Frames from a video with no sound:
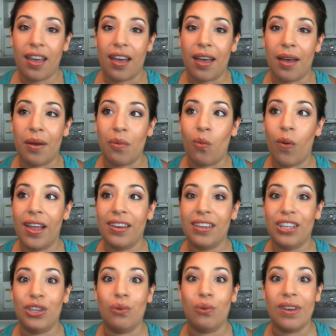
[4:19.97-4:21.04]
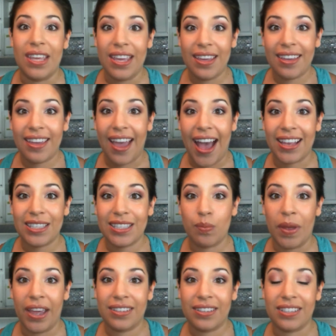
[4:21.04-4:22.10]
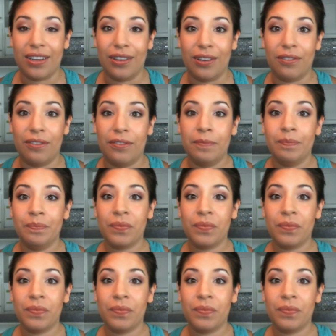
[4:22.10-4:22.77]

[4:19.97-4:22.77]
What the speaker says: One unique aspect of